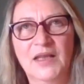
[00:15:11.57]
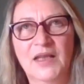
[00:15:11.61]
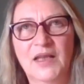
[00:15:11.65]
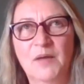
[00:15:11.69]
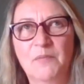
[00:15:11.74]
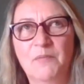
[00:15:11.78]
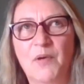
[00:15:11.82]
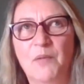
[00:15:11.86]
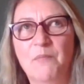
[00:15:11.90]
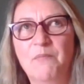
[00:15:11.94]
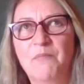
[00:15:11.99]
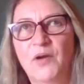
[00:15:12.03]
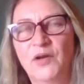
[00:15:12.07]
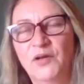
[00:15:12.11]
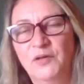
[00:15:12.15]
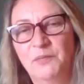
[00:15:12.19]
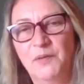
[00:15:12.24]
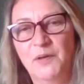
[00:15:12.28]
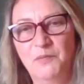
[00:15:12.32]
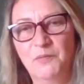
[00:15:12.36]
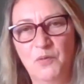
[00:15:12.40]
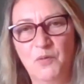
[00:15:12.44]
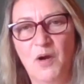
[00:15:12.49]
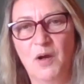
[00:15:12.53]
But most
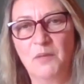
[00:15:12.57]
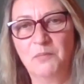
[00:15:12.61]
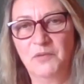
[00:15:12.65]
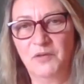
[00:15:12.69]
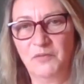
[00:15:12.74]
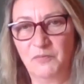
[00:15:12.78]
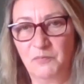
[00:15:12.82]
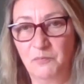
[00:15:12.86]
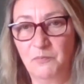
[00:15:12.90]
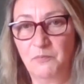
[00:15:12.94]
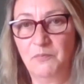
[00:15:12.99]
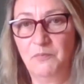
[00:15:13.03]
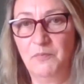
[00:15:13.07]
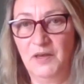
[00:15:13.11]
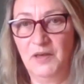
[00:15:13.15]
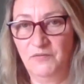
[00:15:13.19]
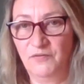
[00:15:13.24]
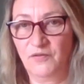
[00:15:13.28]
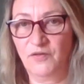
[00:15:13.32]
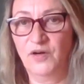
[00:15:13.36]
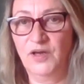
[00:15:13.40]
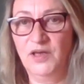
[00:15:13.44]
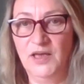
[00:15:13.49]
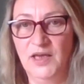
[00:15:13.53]
people work with me
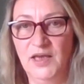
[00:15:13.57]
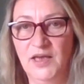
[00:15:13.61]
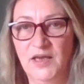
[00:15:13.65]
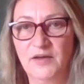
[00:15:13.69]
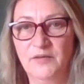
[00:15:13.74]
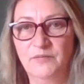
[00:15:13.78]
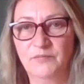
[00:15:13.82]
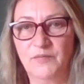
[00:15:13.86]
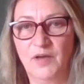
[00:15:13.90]
for a year.